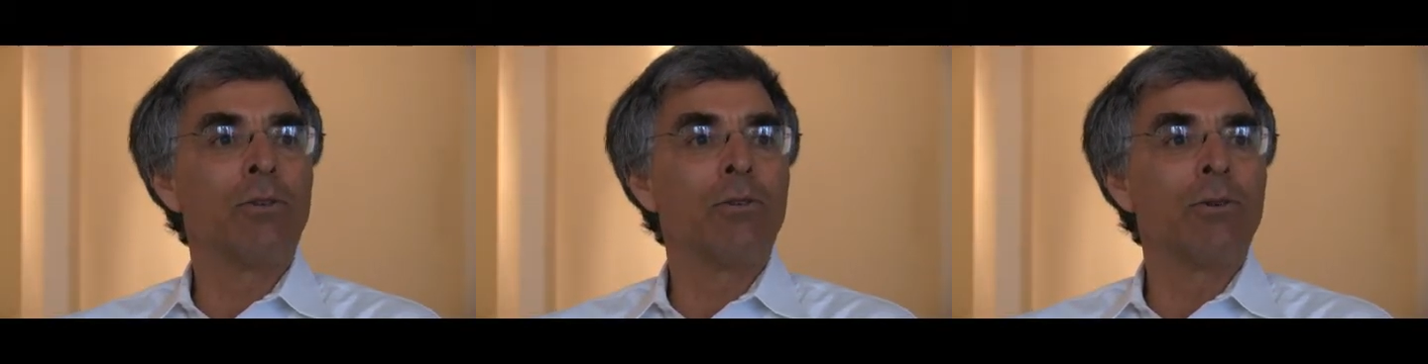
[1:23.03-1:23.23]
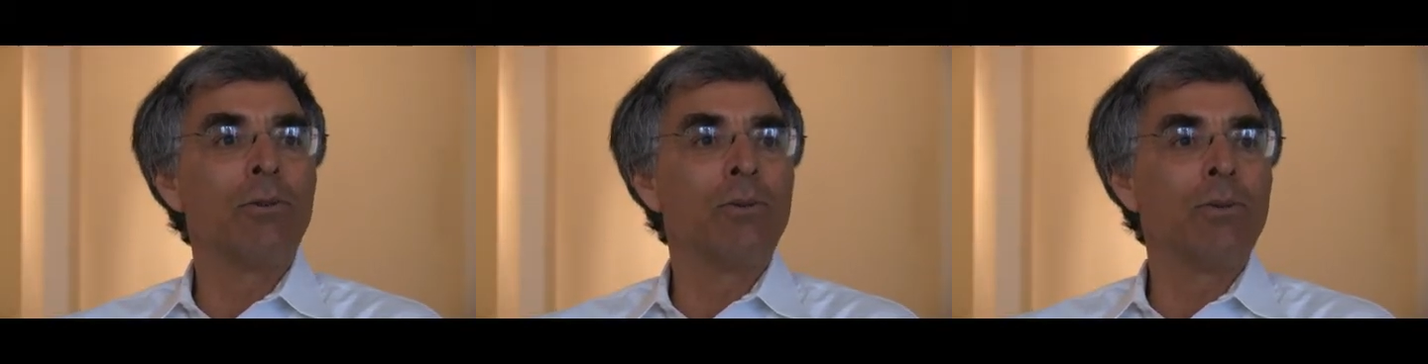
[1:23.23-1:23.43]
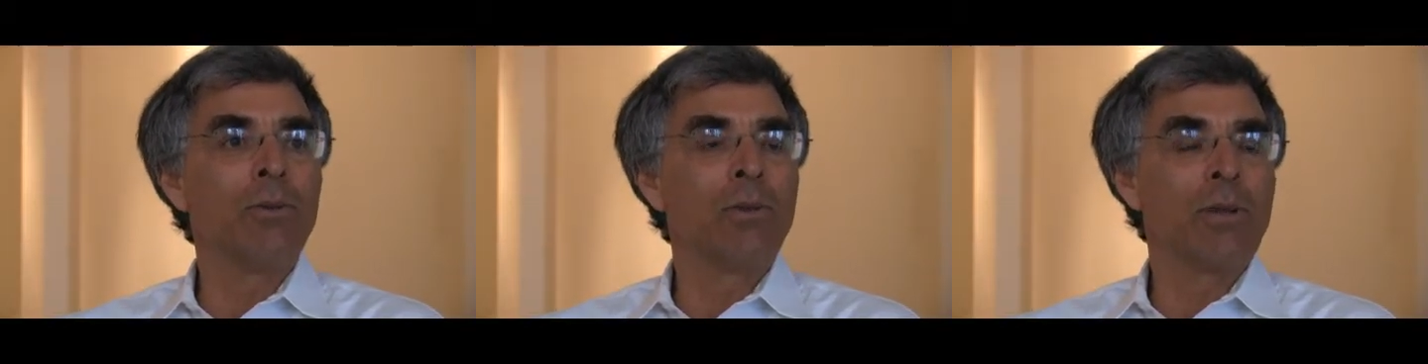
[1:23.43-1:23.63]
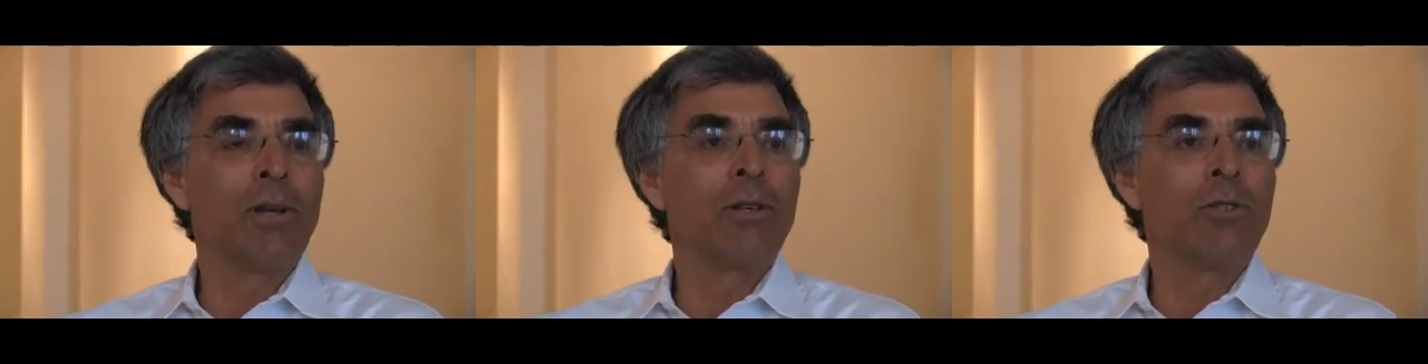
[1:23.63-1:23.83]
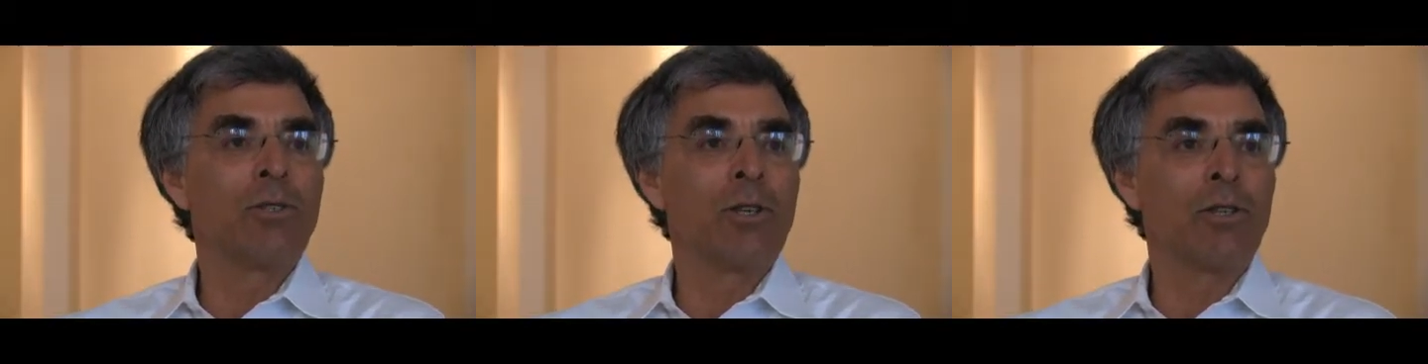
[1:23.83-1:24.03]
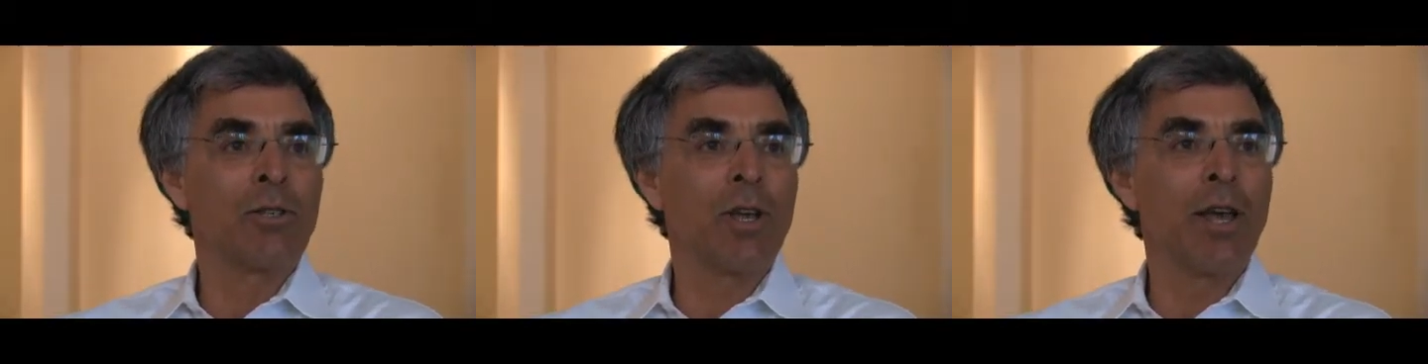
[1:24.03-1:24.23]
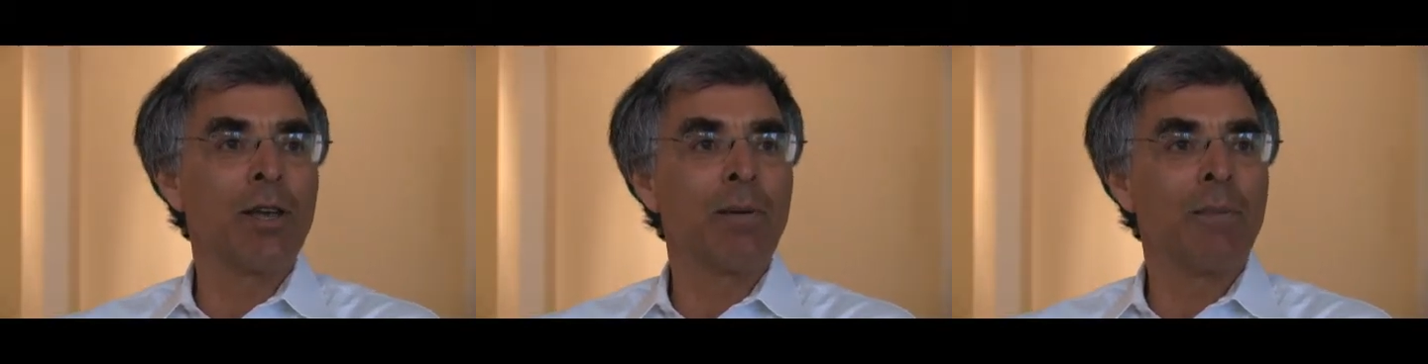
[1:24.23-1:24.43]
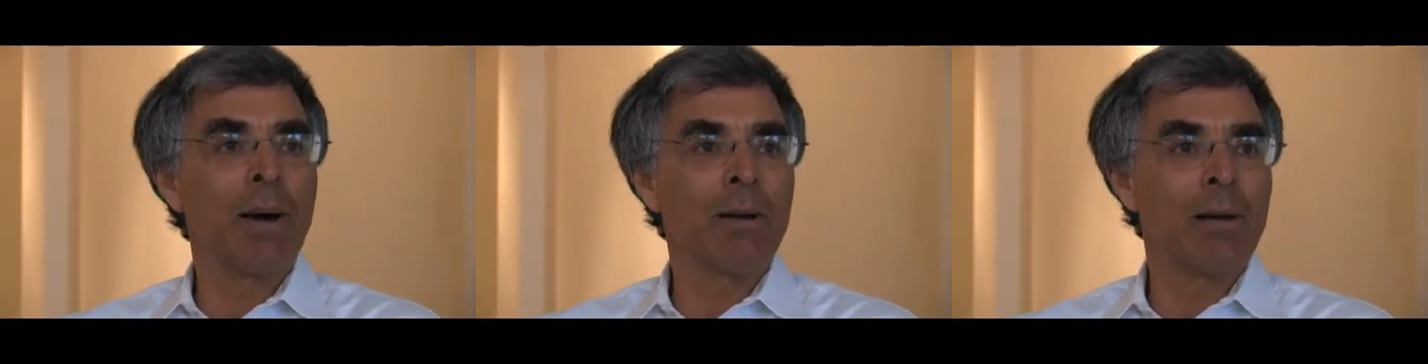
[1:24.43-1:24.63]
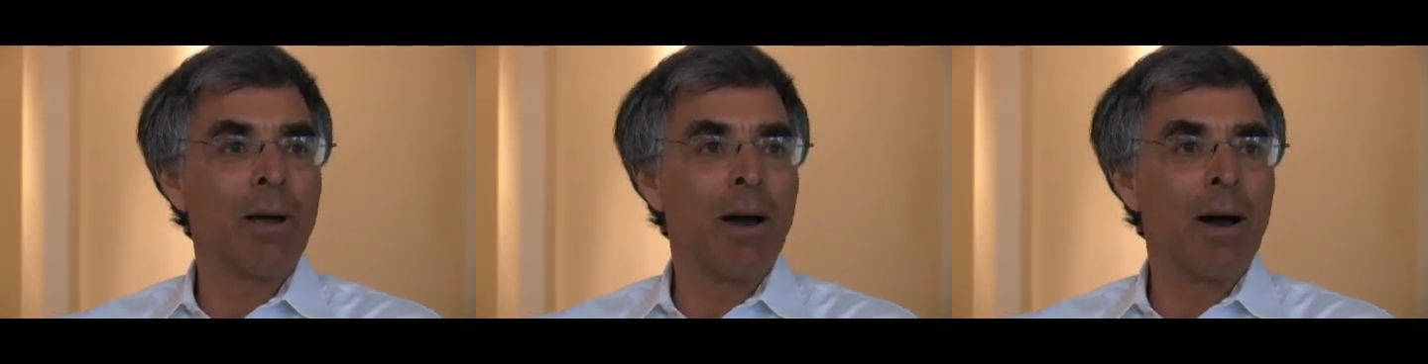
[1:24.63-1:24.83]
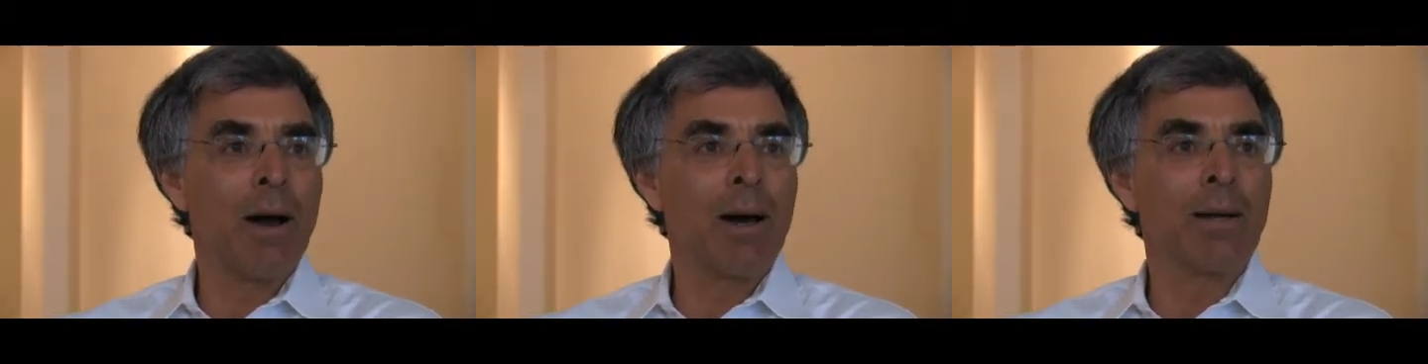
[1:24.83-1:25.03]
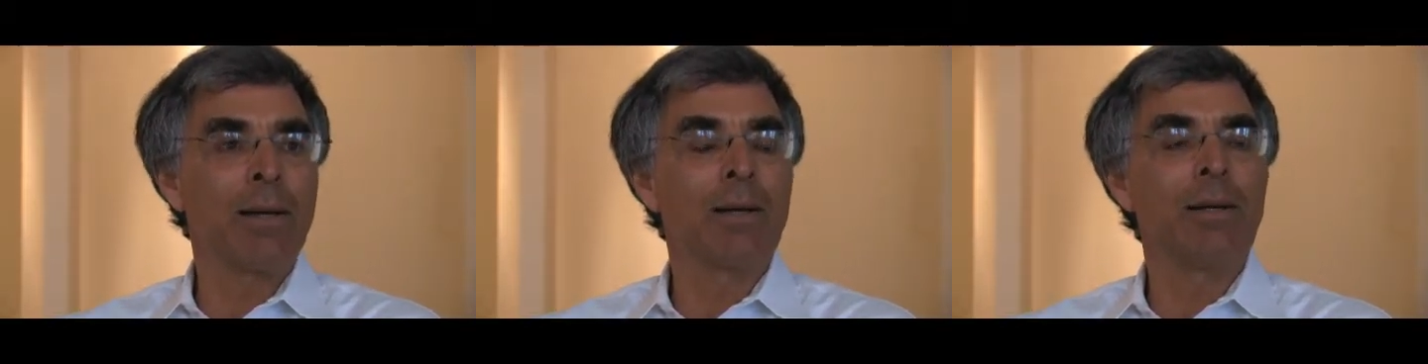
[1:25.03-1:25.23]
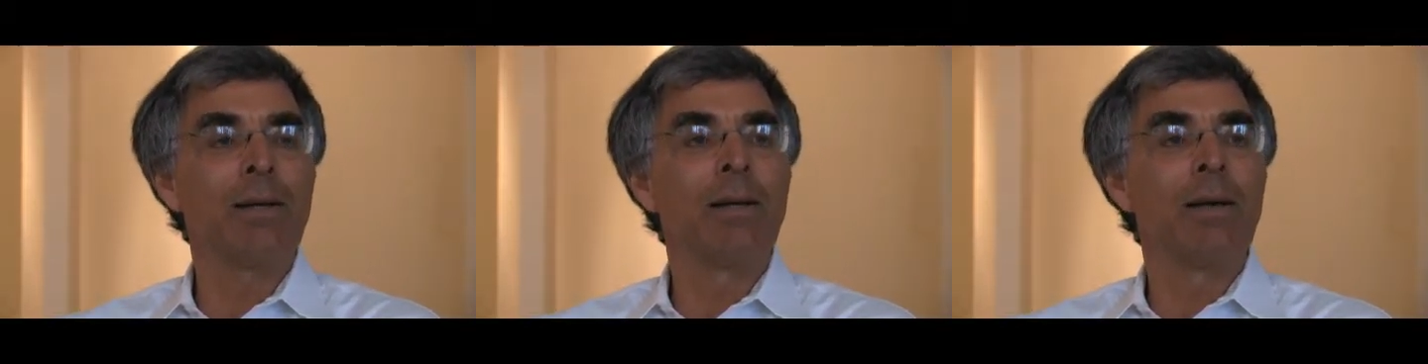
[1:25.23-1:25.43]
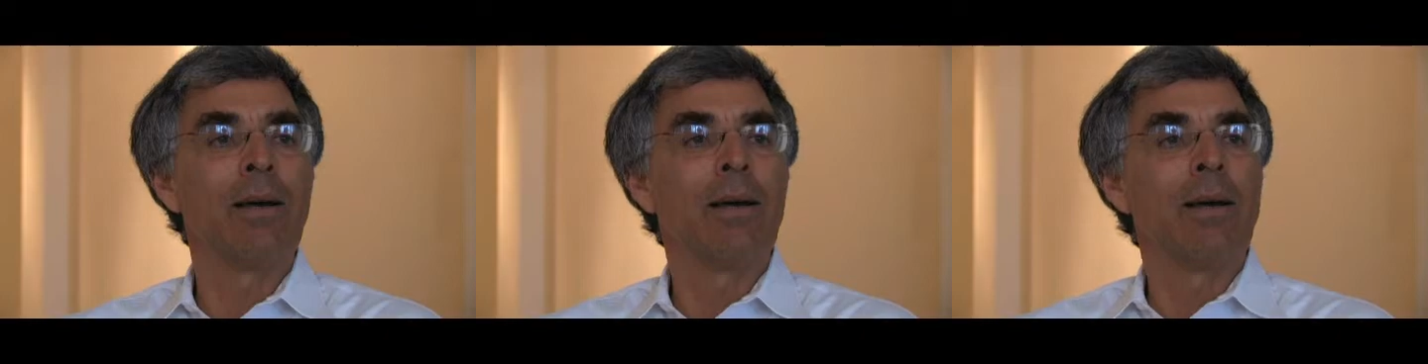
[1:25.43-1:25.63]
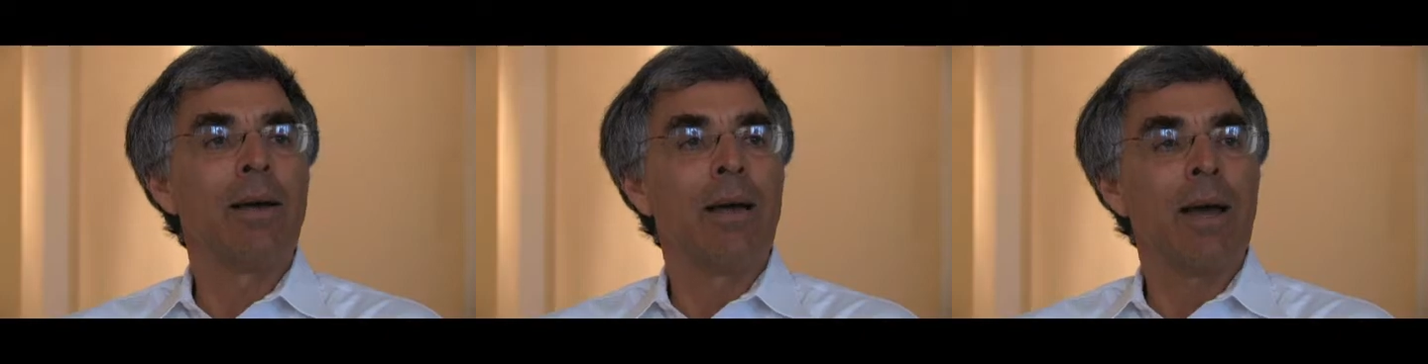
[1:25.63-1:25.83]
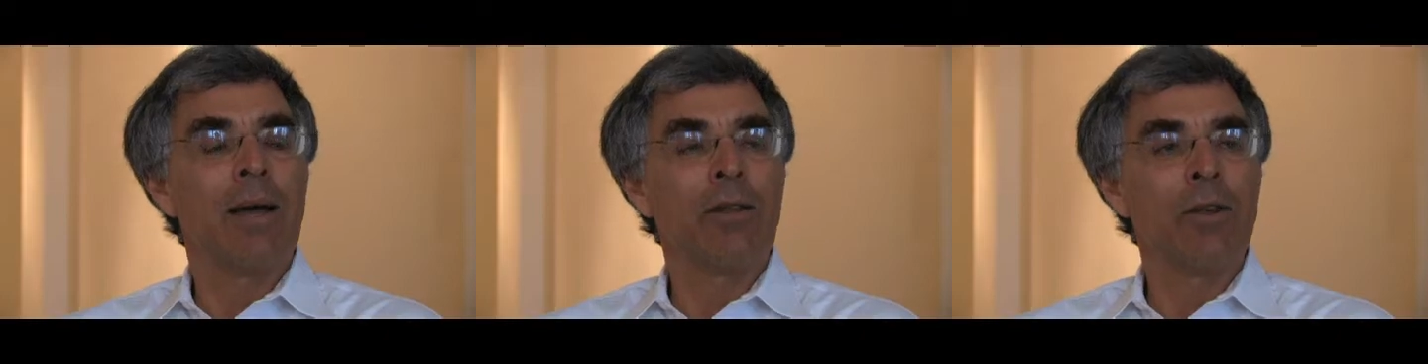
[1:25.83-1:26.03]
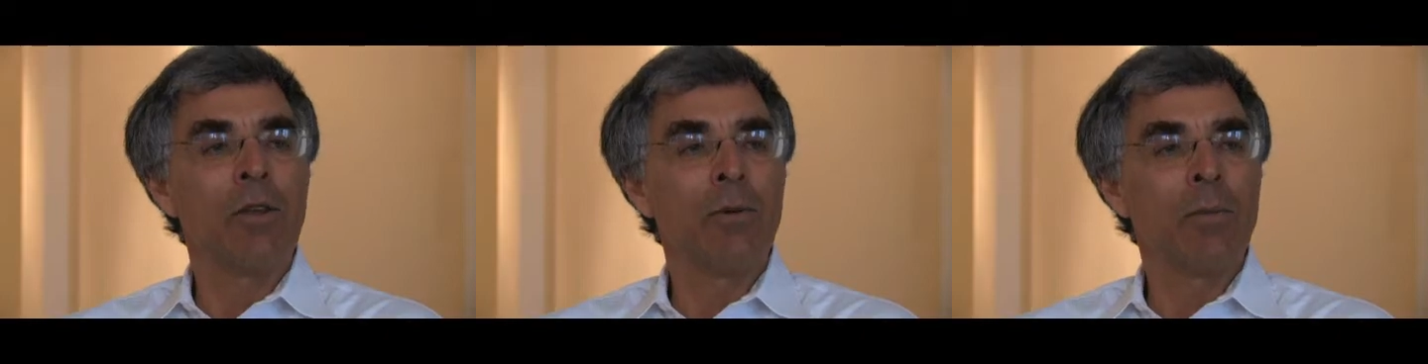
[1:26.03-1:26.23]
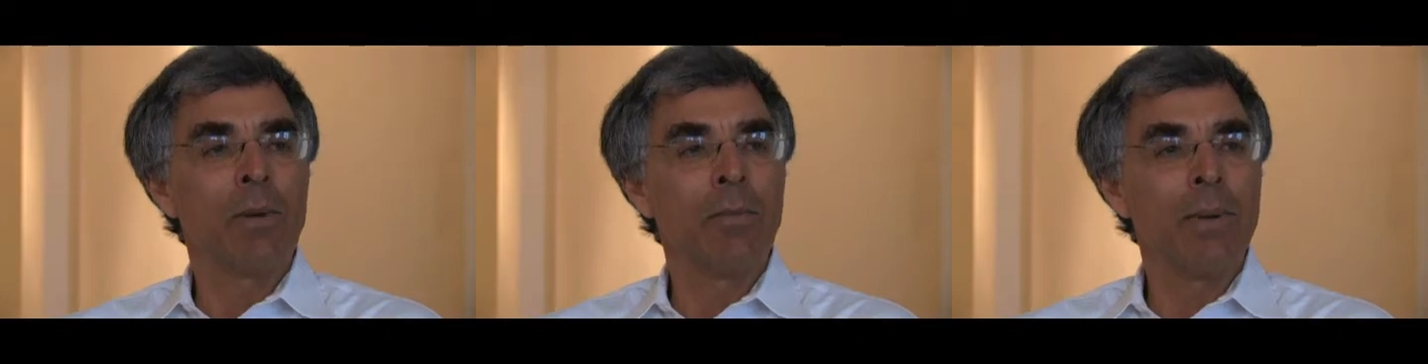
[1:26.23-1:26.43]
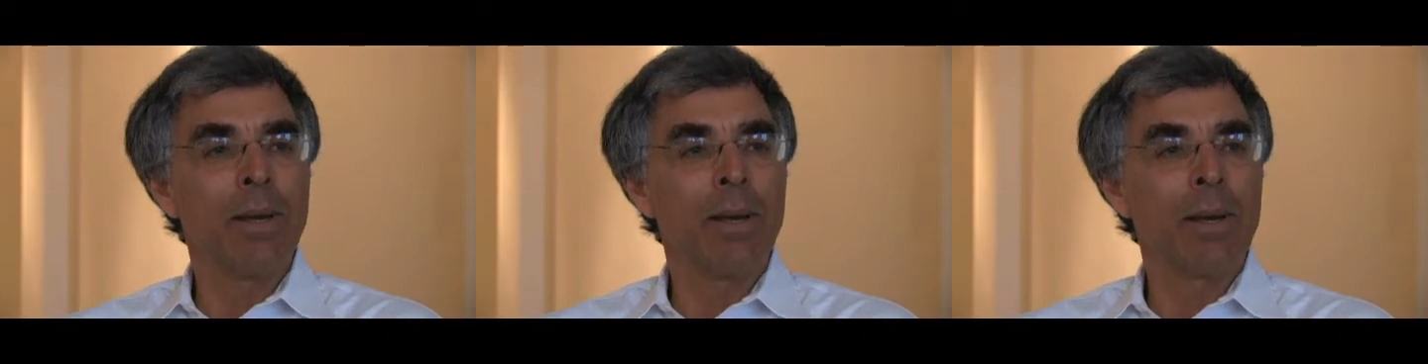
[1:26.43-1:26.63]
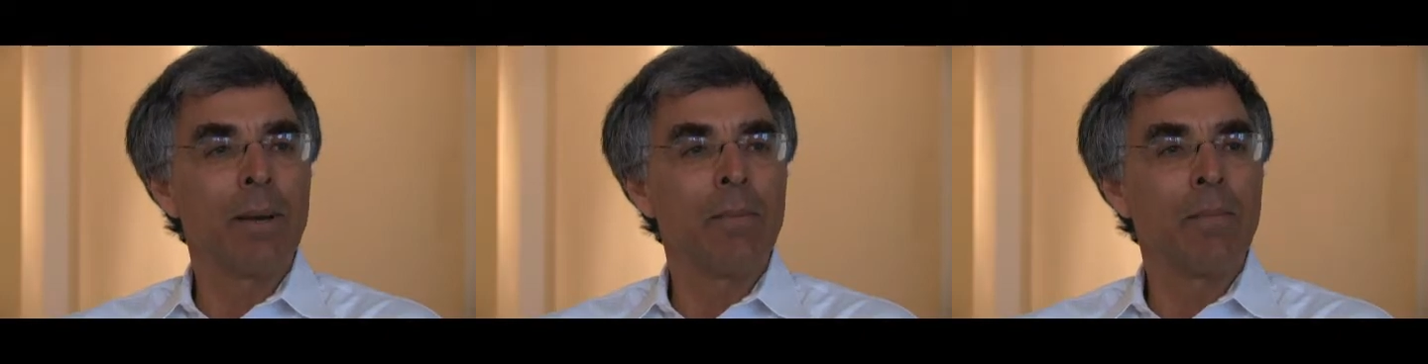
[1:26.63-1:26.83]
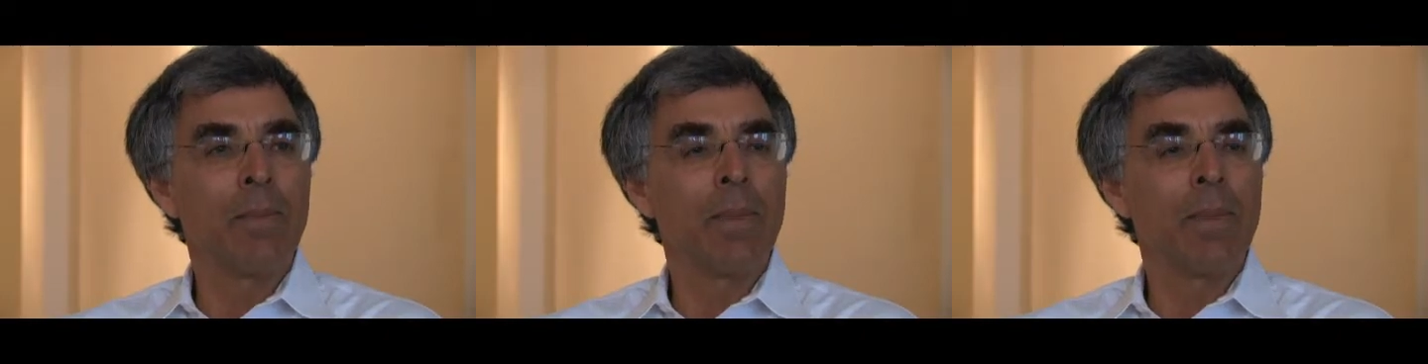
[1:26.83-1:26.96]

new things to say about God and the human being.